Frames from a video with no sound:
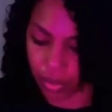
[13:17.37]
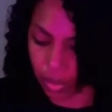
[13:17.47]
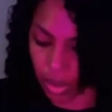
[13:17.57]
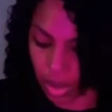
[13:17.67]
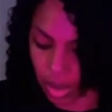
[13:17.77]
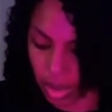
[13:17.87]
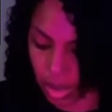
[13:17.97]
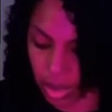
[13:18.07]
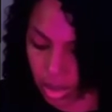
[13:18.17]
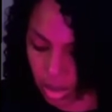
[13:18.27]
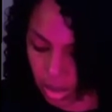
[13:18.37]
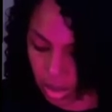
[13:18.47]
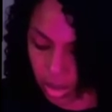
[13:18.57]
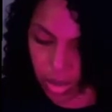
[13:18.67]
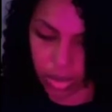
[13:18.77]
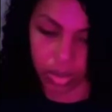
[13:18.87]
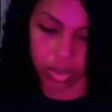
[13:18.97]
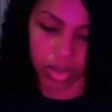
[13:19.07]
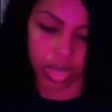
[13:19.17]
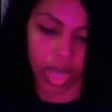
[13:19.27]
What is...
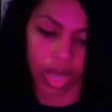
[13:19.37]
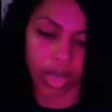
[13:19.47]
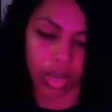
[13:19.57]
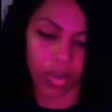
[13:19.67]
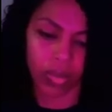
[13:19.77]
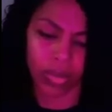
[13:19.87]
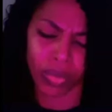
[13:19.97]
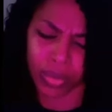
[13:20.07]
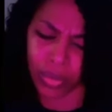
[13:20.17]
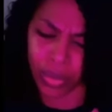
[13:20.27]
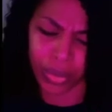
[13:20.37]
Yeah. Ooh.